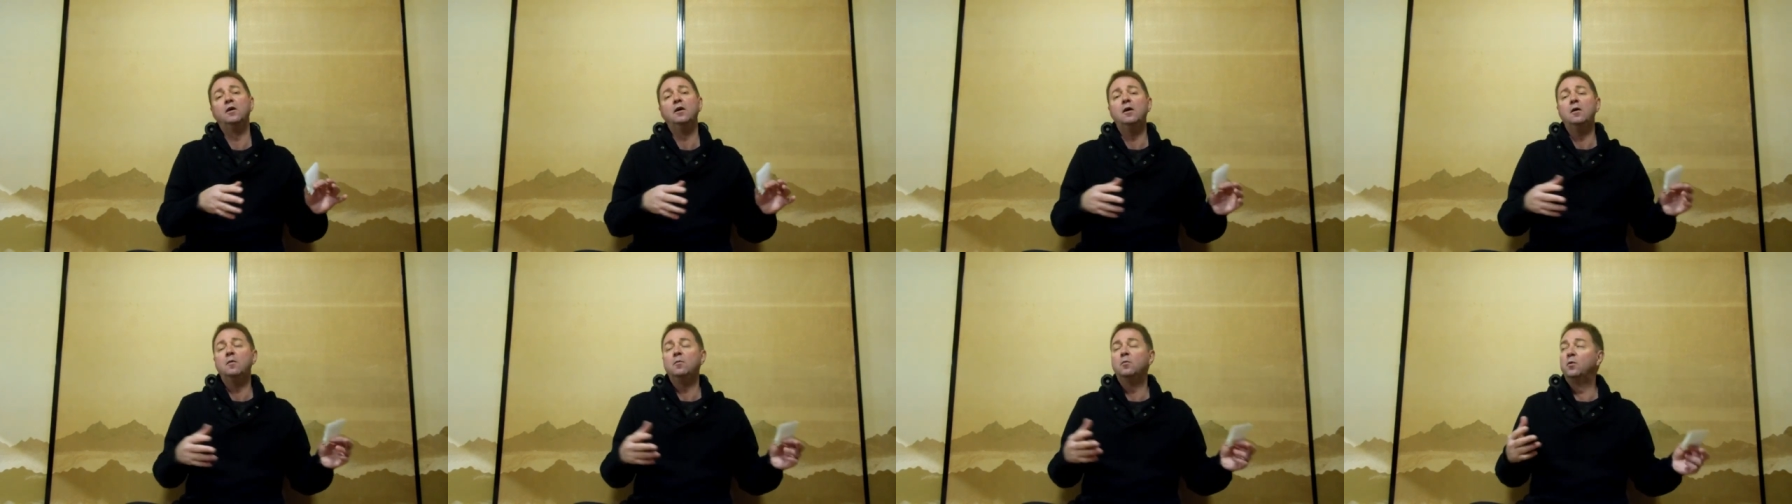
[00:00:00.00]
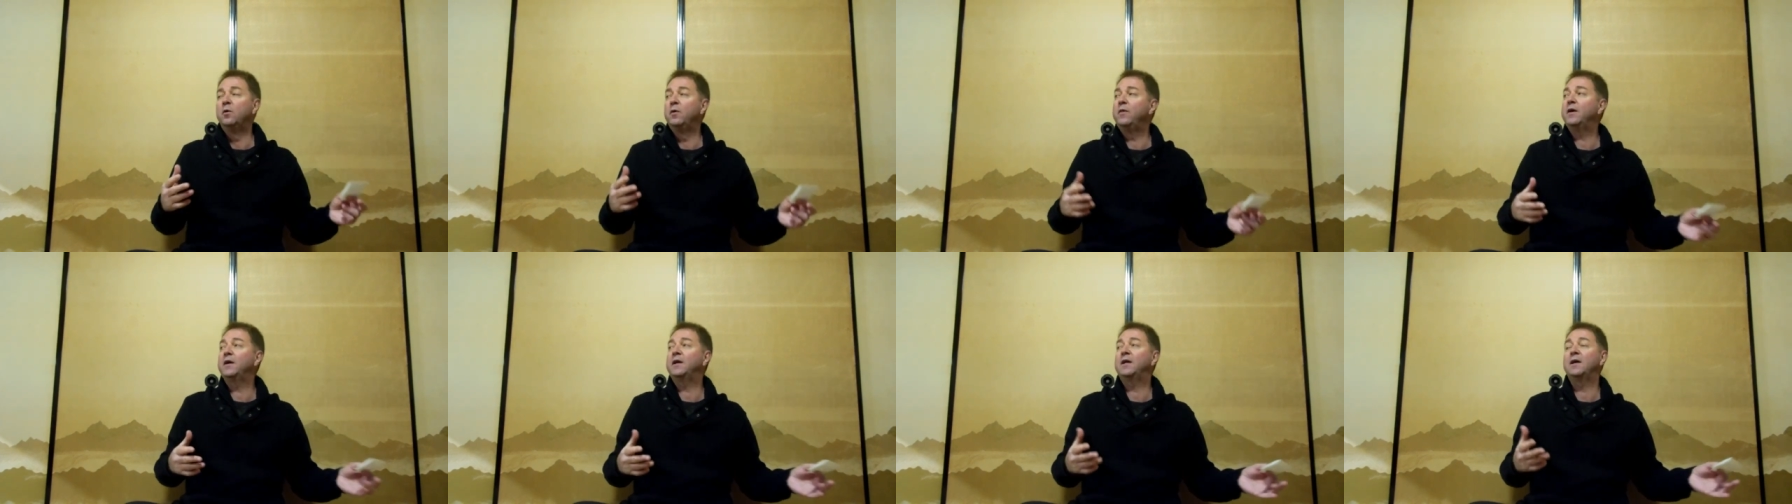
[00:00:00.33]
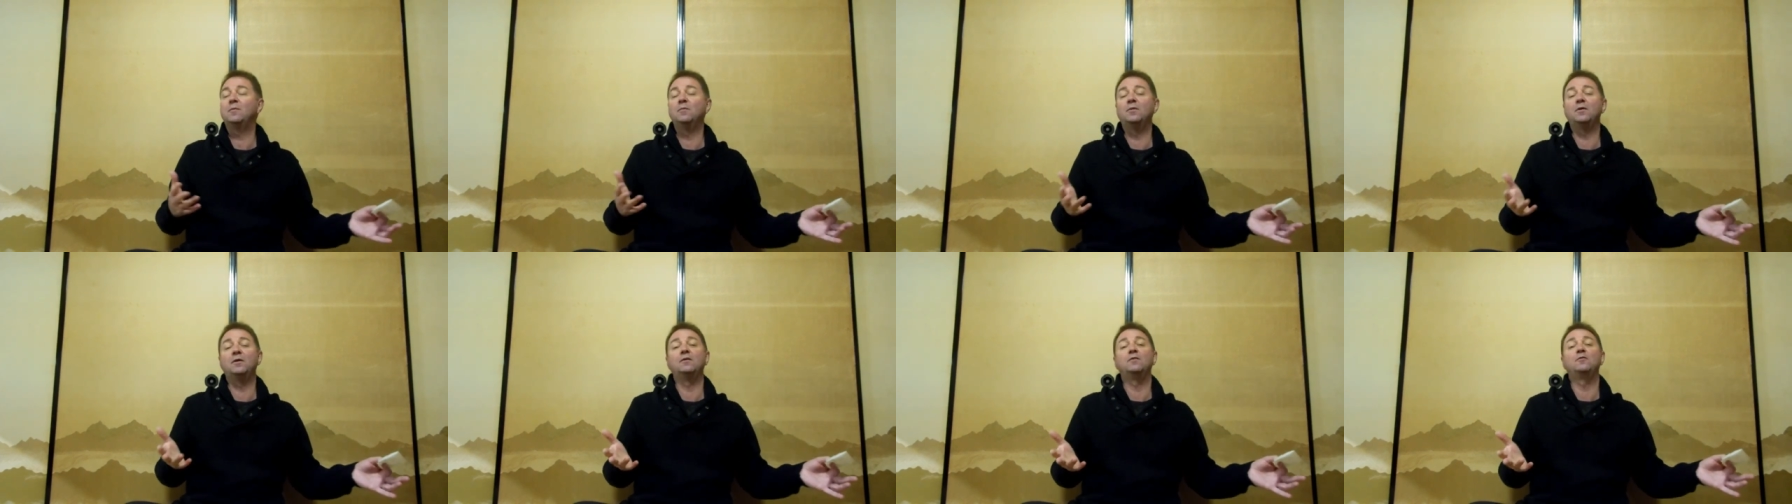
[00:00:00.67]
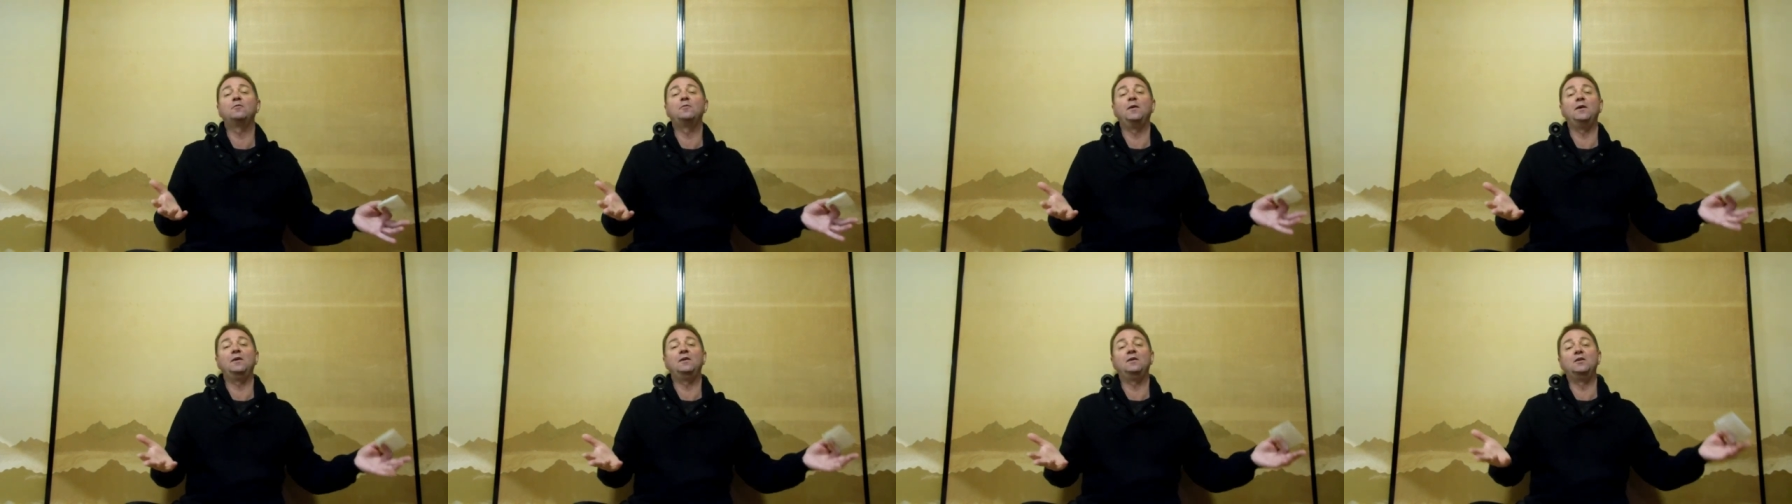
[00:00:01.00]
But when they come to
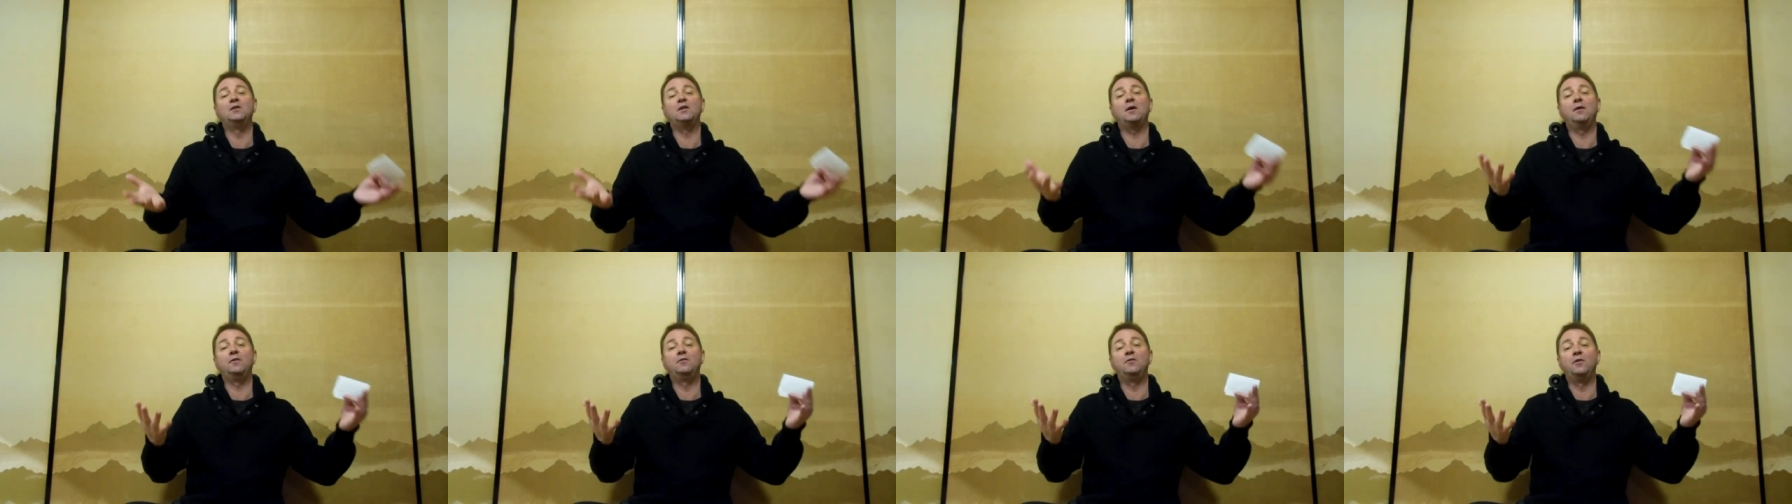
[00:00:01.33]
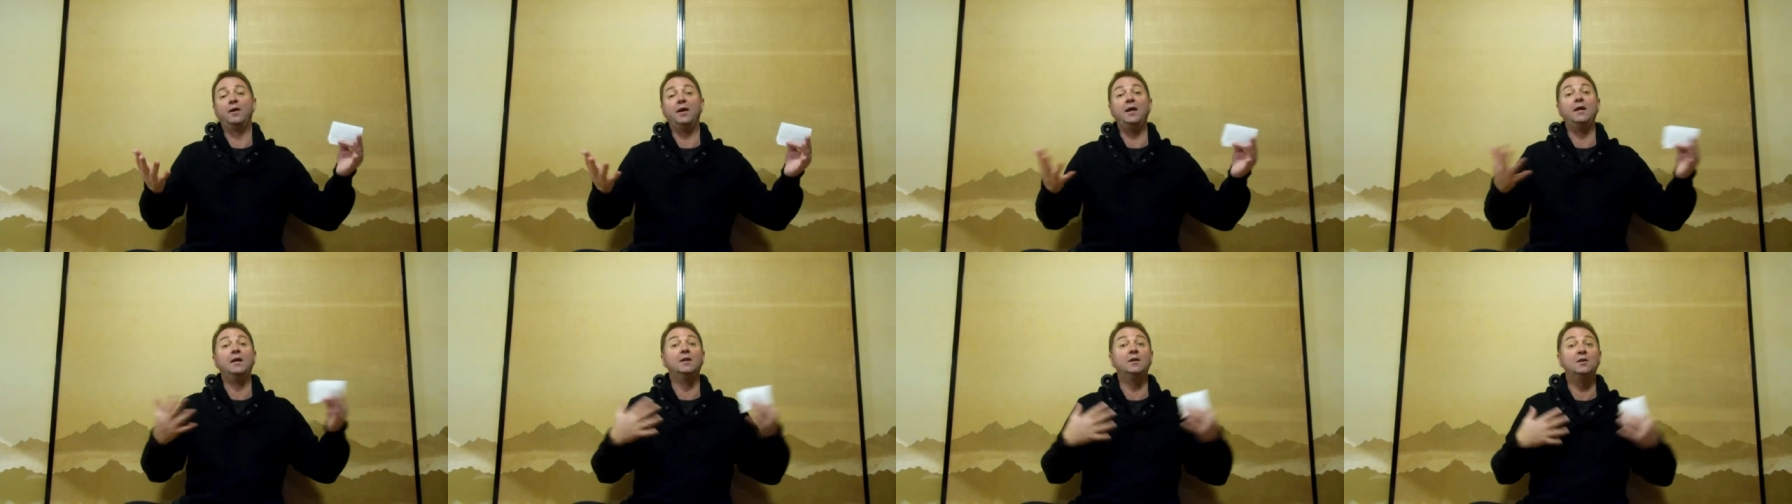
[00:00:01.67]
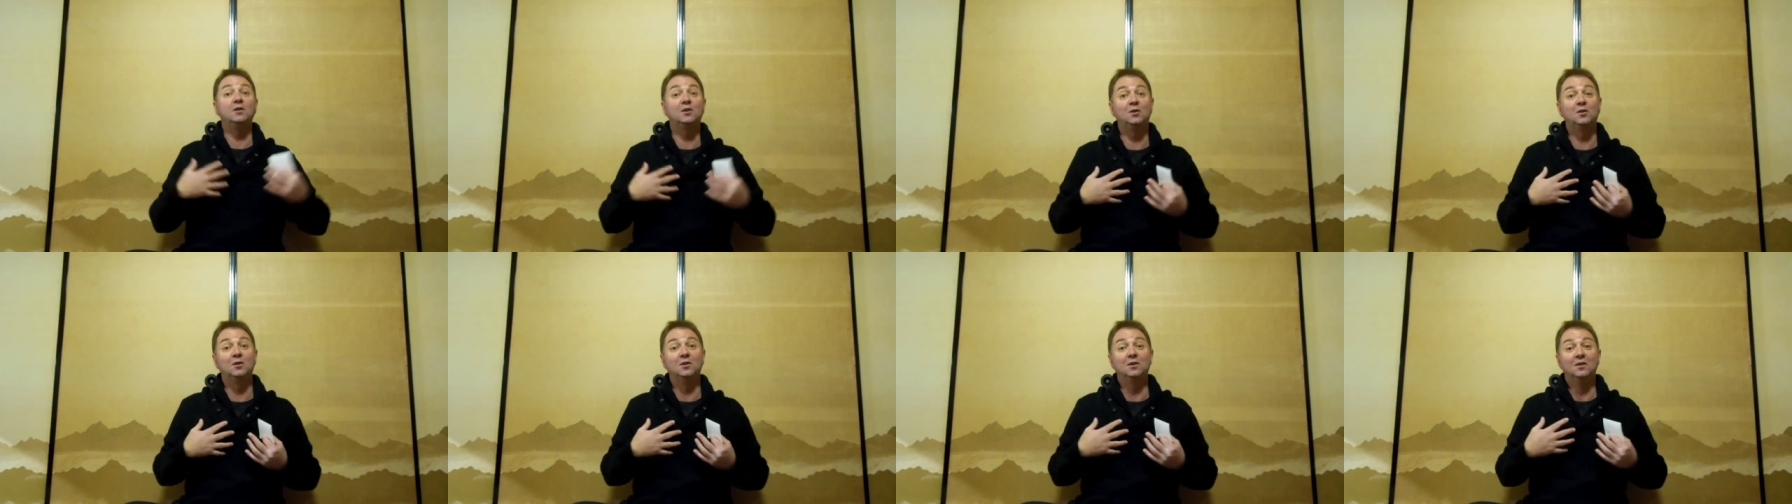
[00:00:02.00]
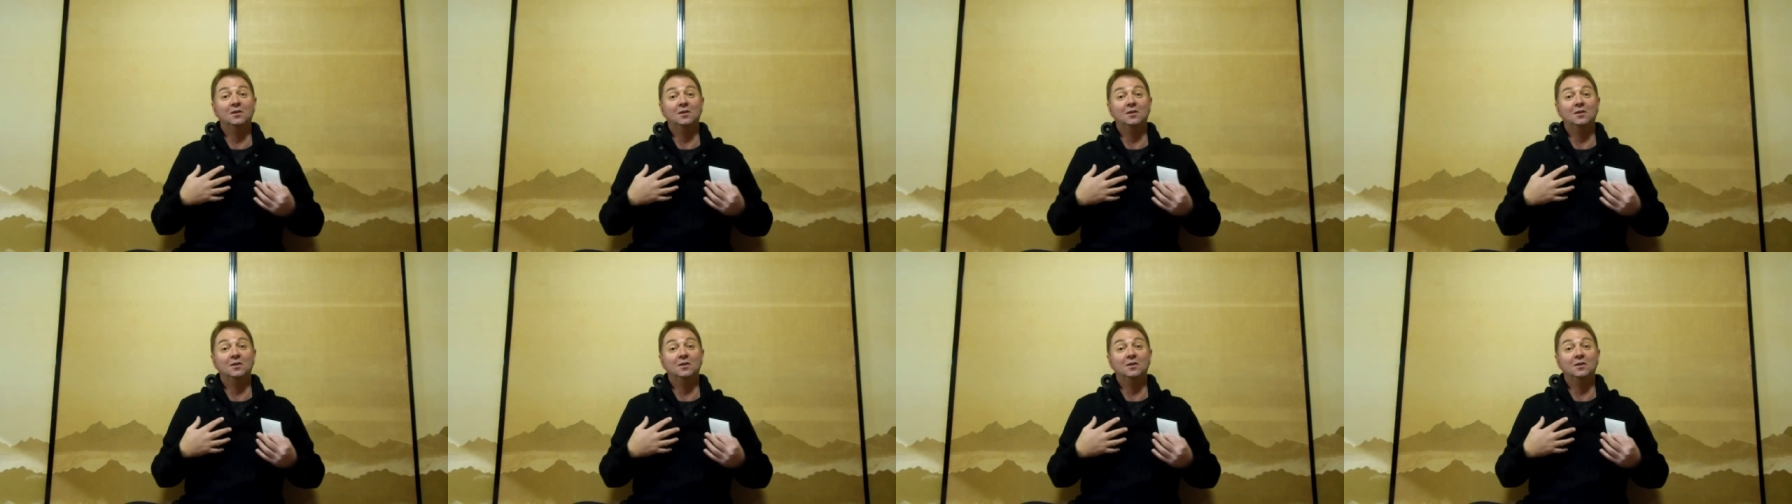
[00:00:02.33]
speak to, Jap to English